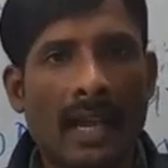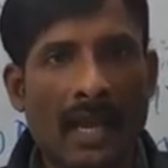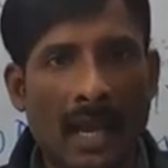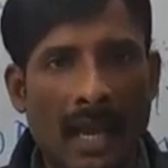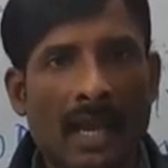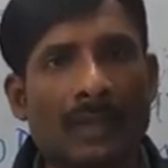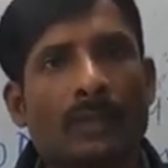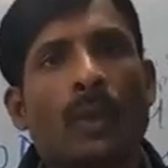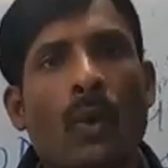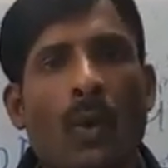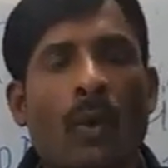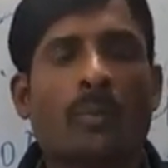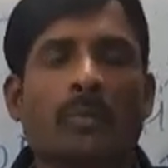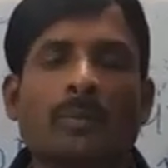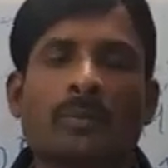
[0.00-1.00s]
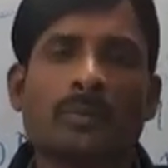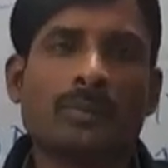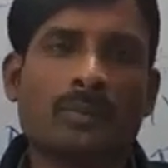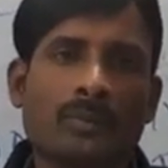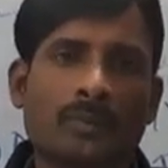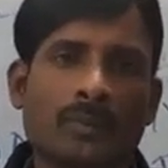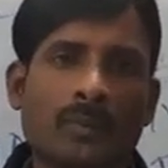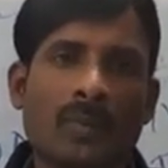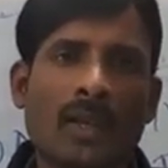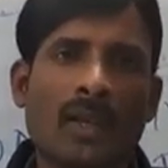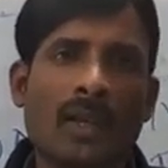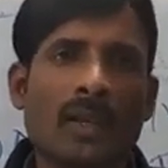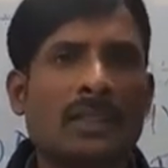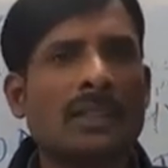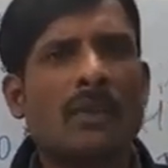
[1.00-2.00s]
at home.
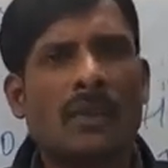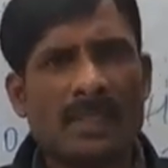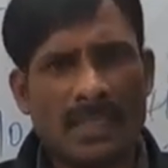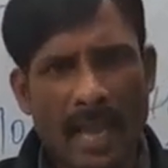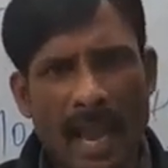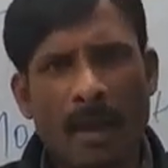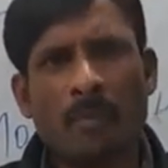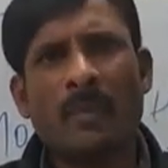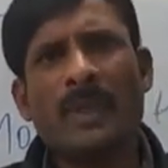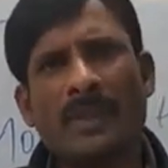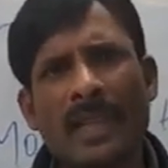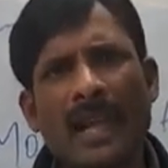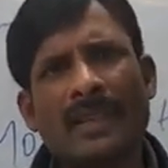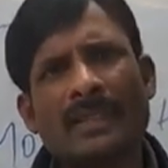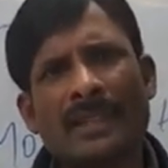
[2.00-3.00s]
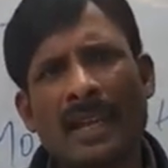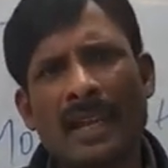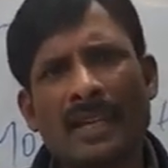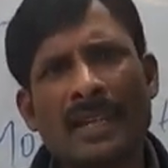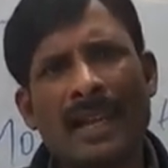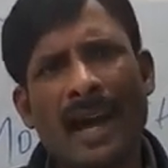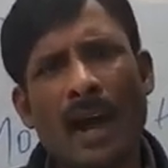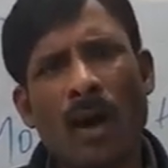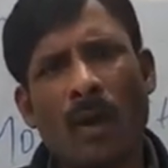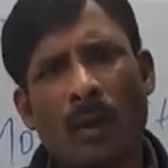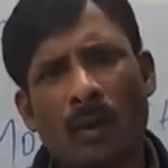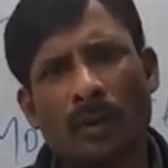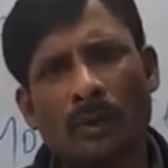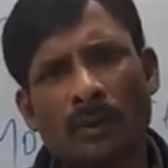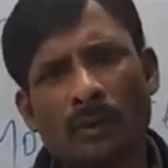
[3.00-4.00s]
She was happy that day anyhow.